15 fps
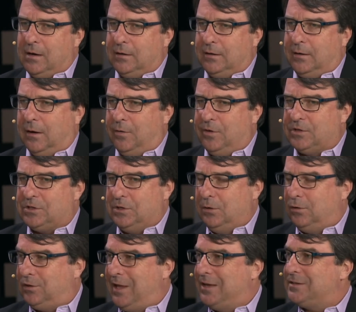you know, there's new
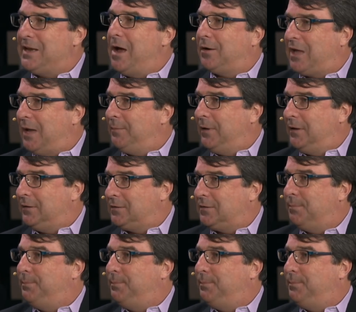things now coming to